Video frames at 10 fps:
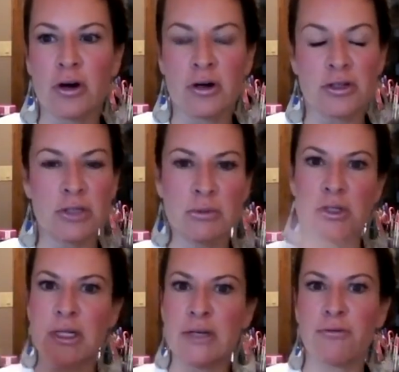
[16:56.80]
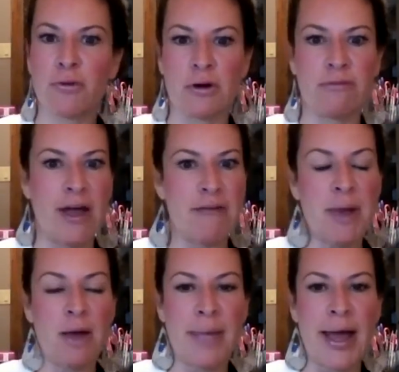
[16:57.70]
She was looking for a
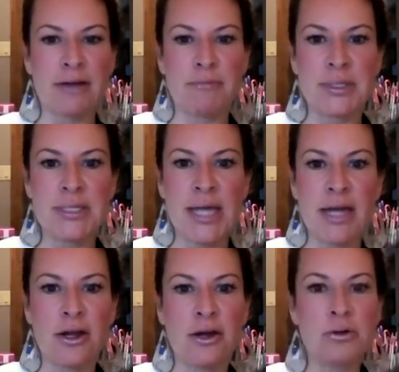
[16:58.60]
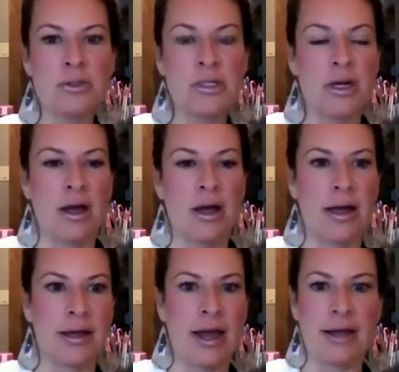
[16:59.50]
5-pound bag of potatoes,
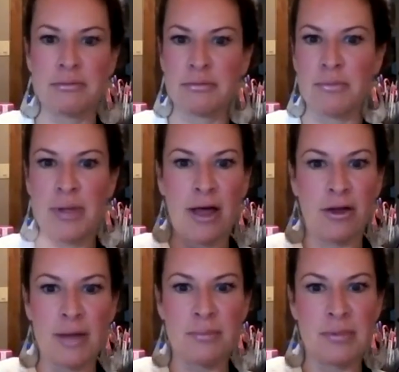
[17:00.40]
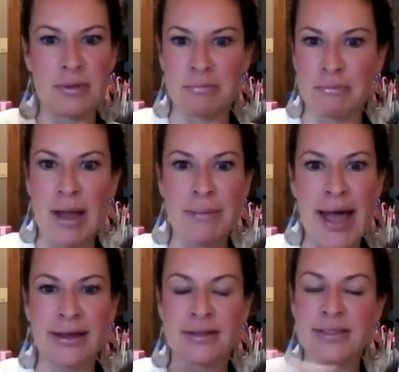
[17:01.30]
and I held up my
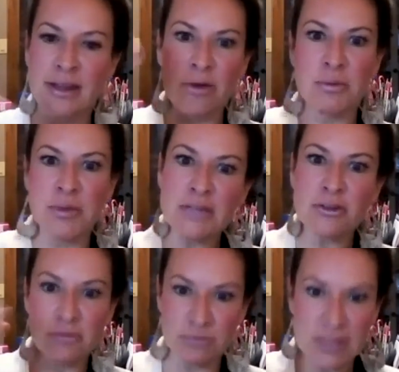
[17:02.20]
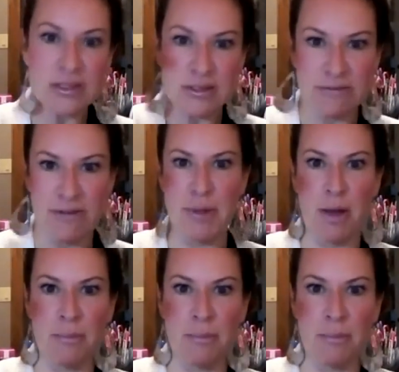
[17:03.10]
bag and said, oh, this is a 5-pound